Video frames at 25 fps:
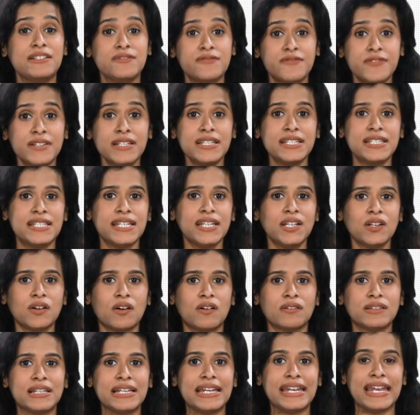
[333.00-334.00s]
infinity
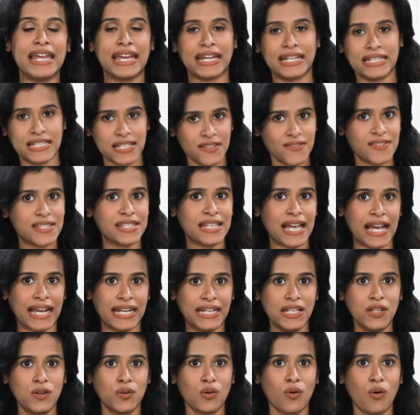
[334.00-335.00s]
on the negative
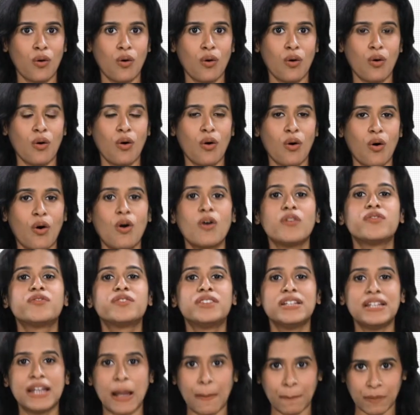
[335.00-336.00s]
side
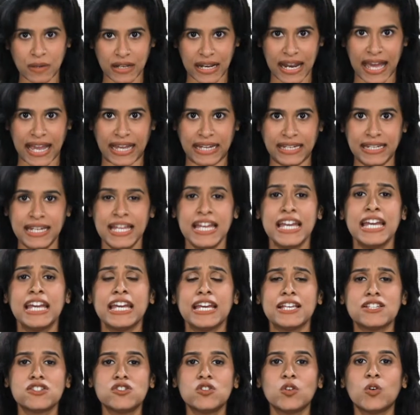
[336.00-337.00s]
of the number line
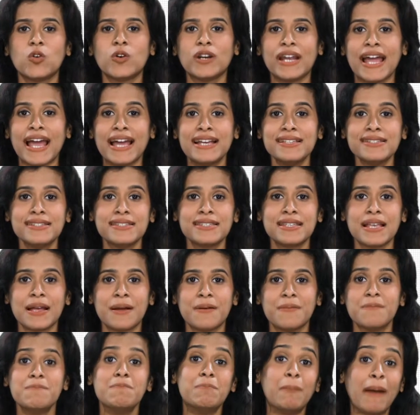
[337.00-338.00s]
is known as
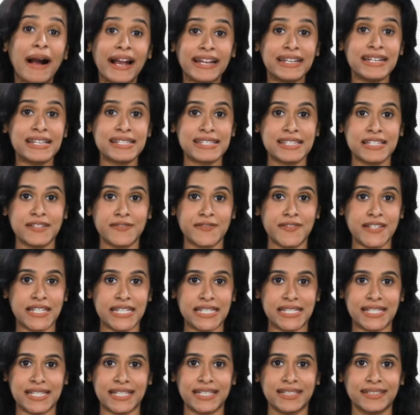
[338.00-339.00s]
minus
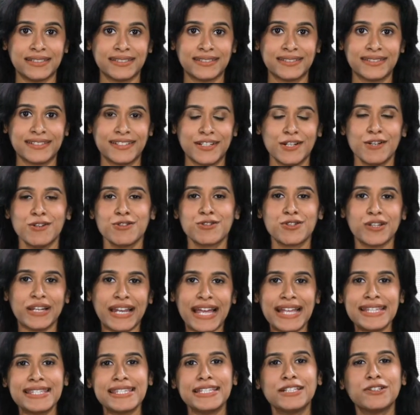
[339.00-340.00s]
infinity. So
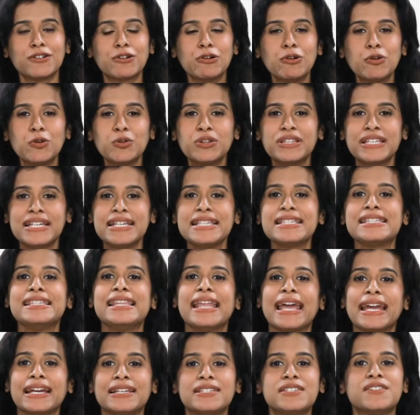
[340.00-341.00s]
let's include these
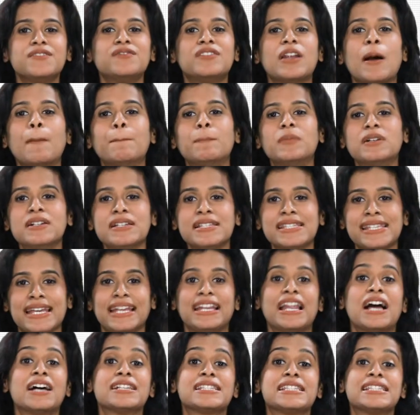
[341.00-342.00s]
negative numbers
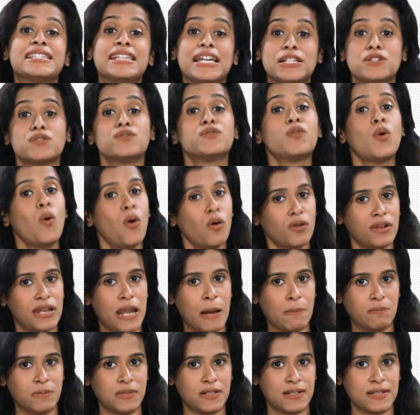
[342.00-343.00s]
in our set of whole
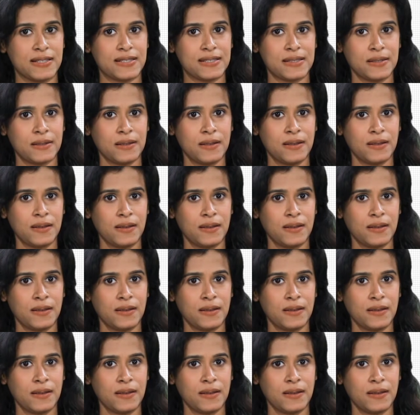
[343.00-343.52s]
numbers.